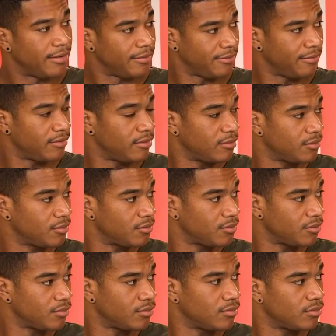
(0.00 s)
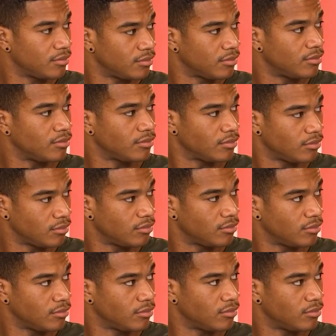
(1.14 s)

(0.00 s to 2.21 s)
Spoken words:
[no speech]